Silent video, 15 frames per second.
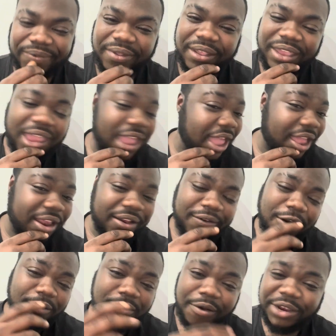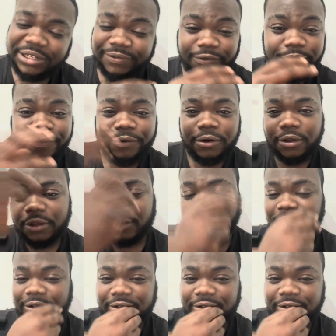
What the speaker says: Yeah, no worries. 4th floor.